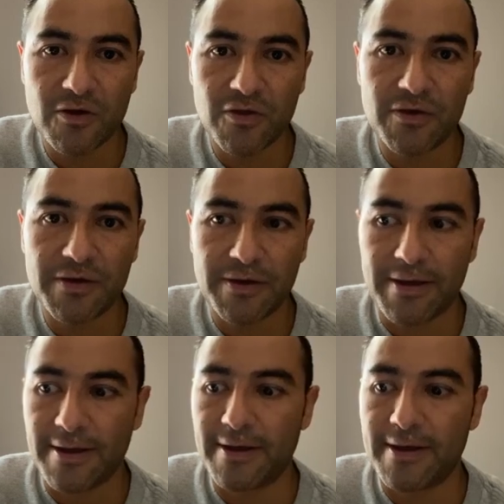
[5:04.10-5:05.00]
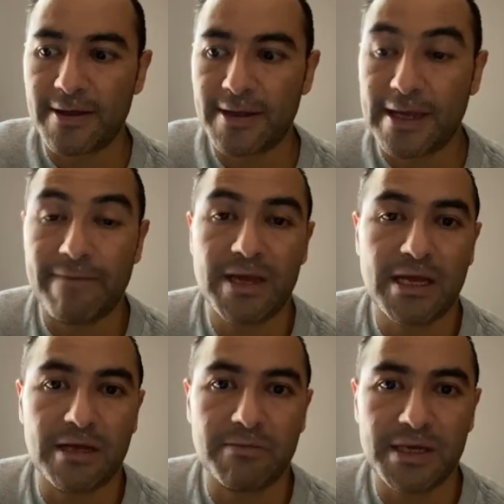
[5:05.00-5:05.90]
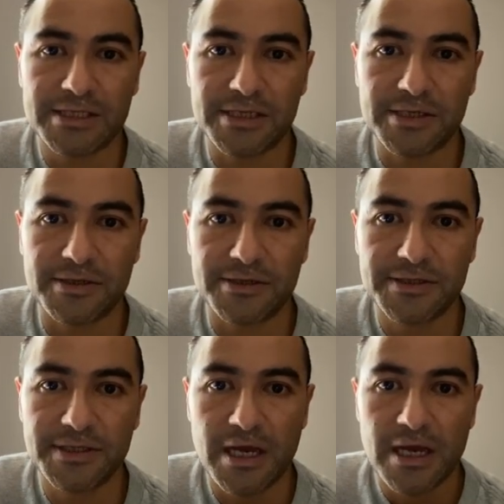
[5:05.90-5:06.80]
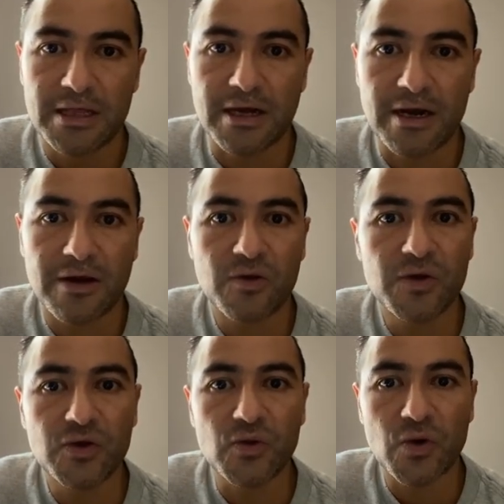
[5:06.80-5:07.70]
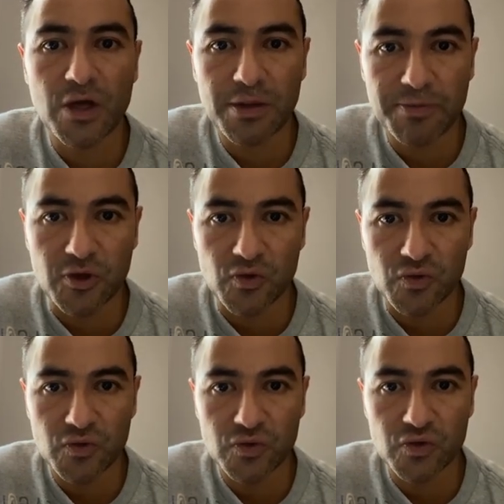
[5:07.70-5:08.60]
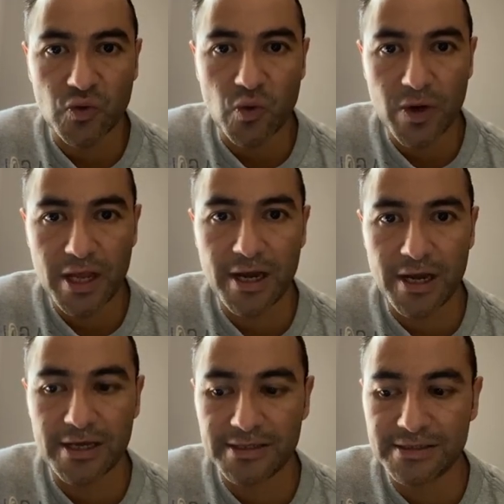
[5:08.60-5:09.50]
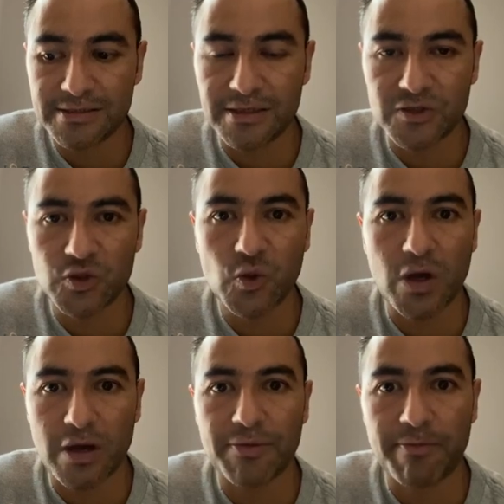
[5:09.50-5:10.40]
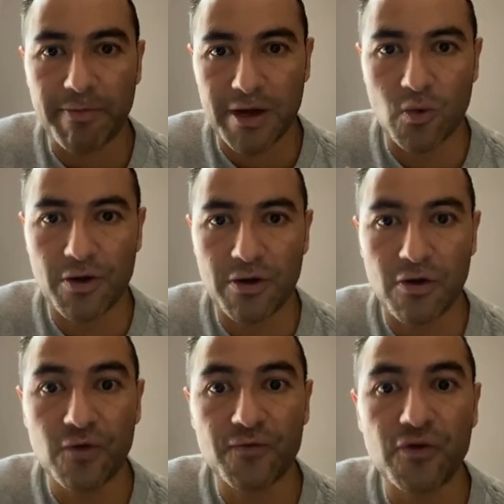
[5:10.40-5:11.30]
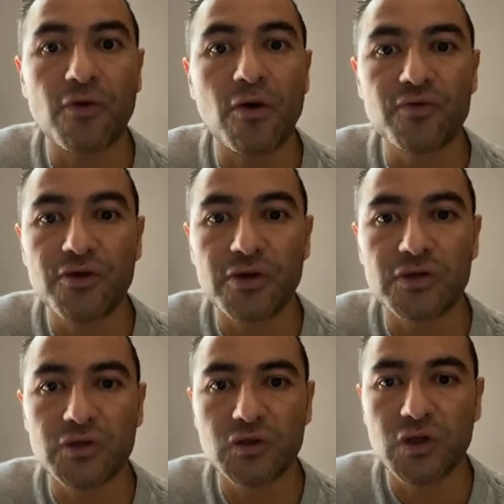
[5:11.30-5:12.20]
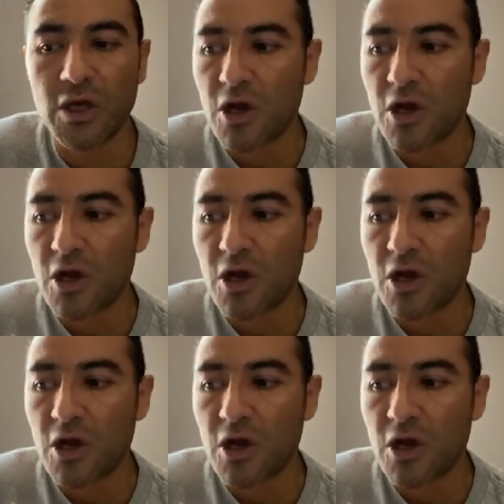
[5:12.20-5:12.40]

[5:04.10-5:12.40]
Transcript: other uh, chemical messengers that are going to help you to realize that you have the power of your own thoughts.